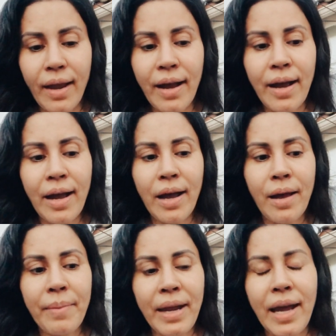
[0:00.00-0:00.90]

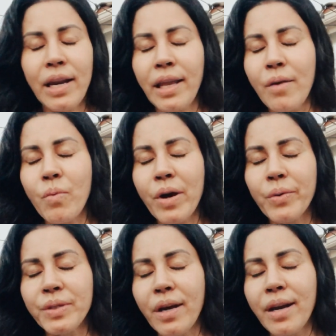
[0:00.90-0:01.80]
and kind of like what
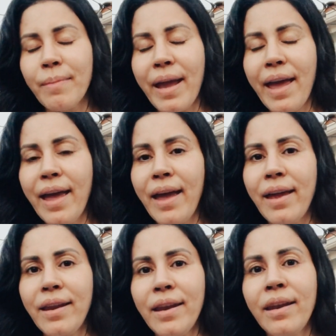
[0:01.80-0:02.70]
goes on in my
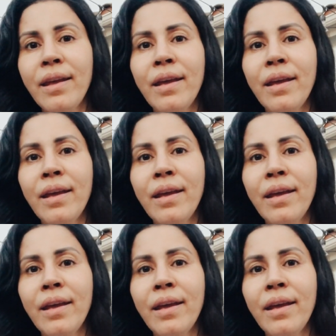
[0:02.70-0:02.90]
head, and